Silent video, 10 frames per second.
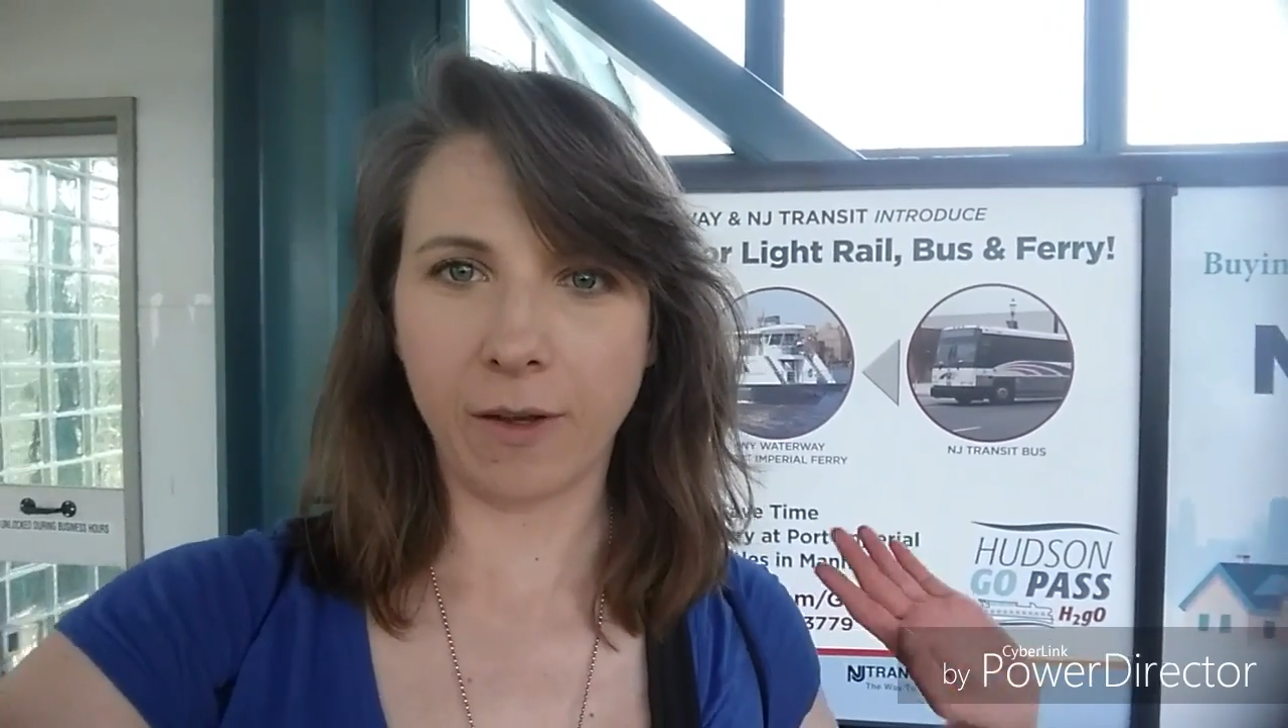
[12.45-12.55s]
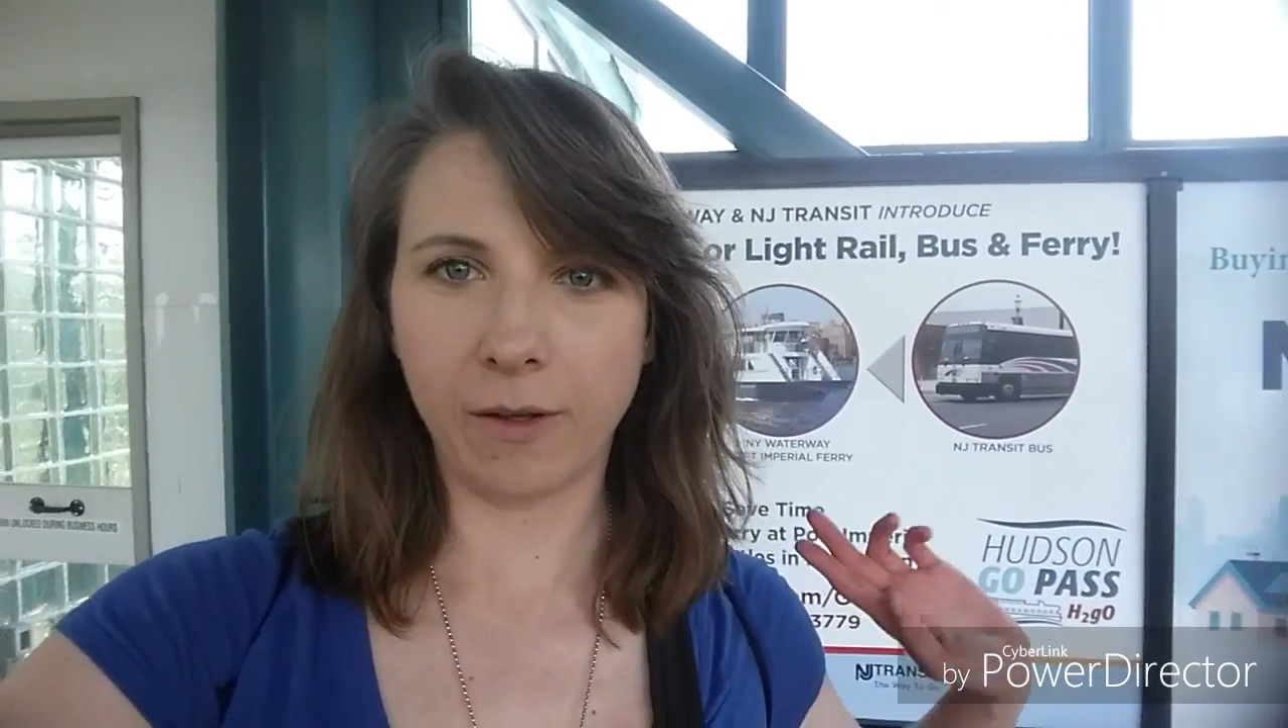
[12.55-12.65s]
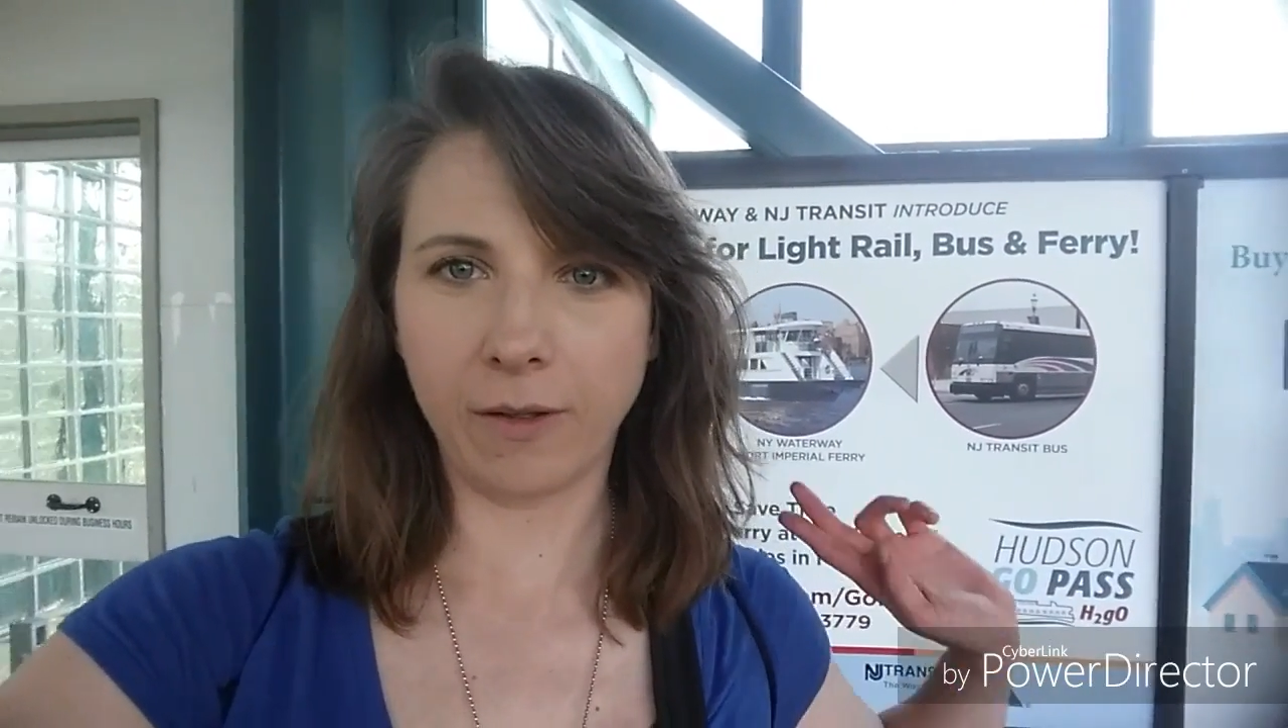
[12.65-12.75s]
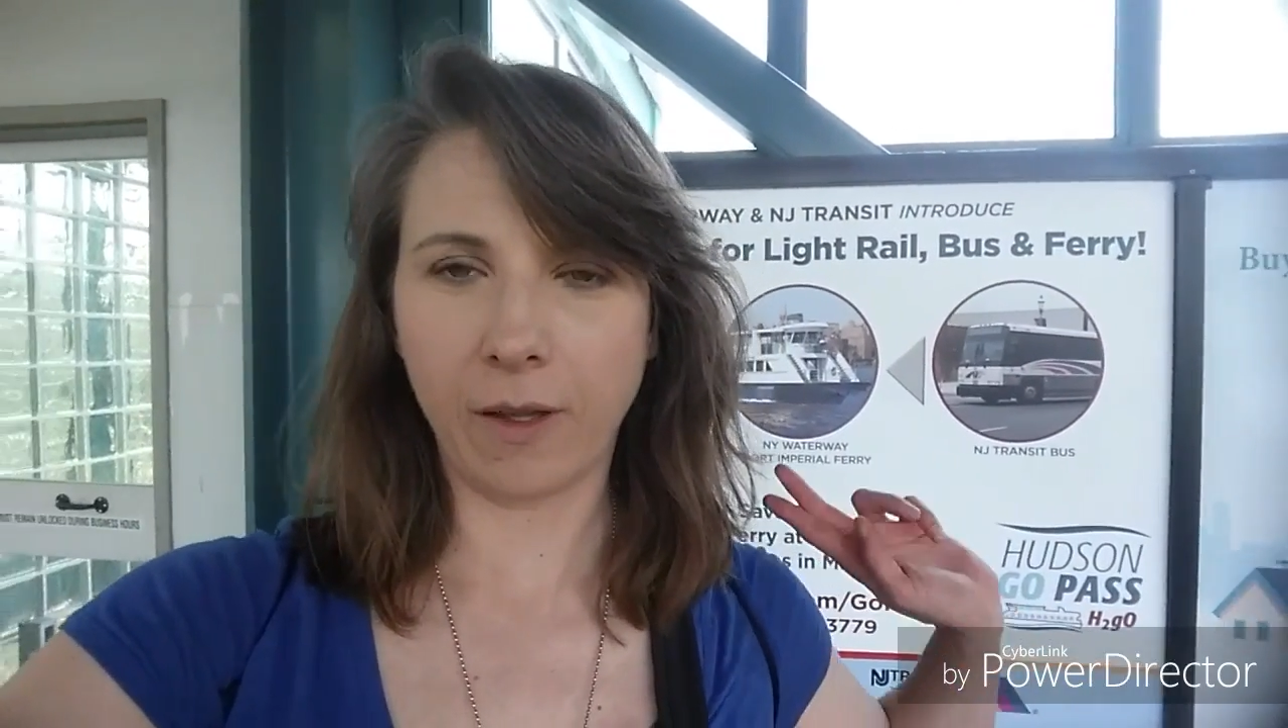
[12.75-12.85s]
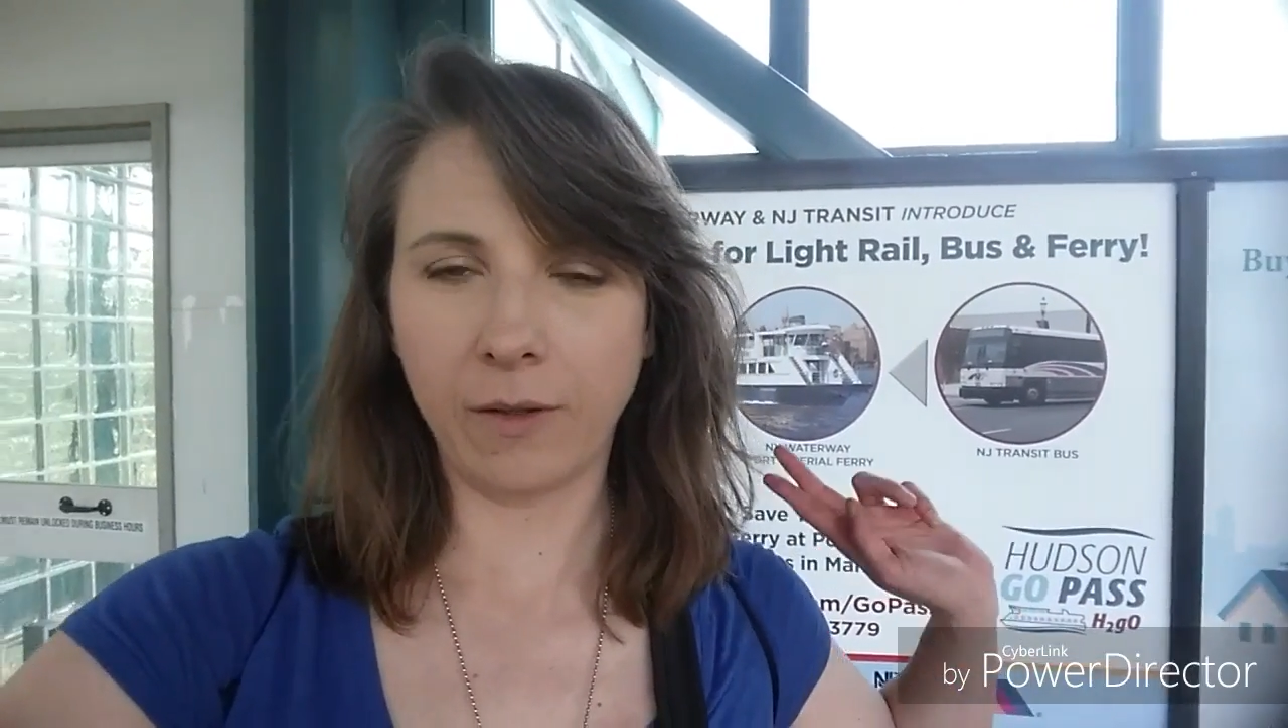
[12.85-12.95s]

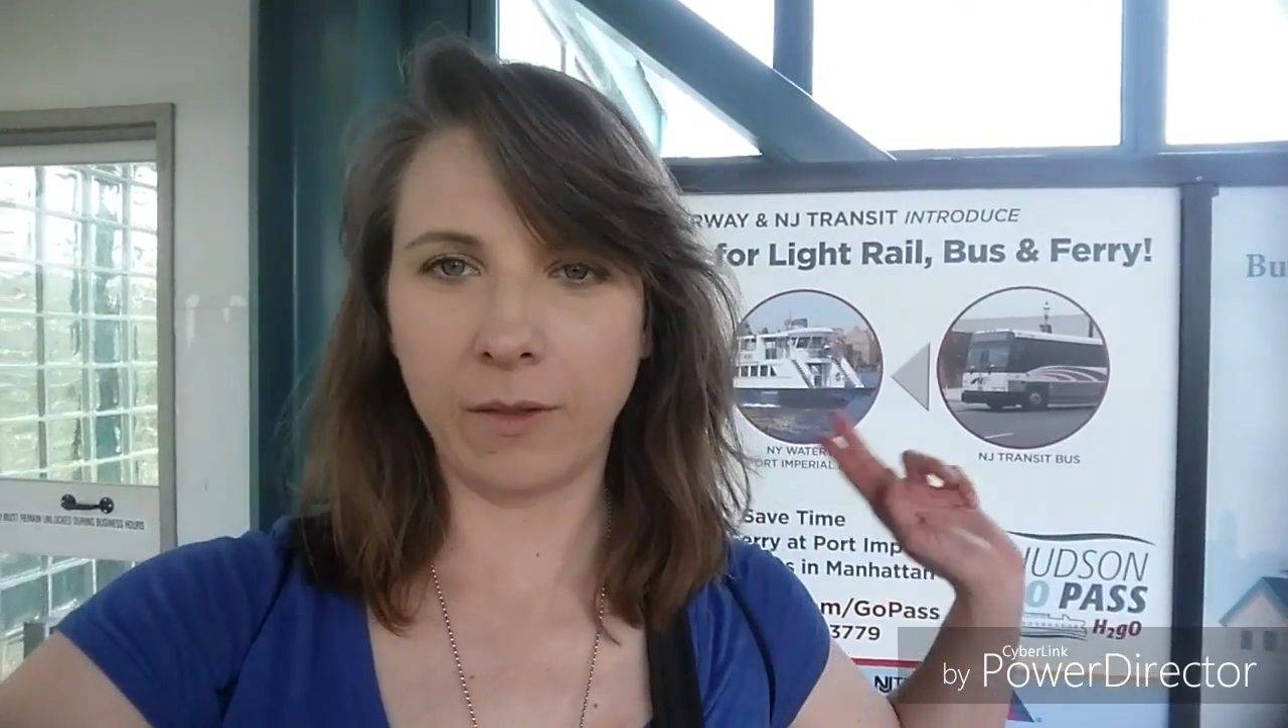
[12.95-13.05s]
all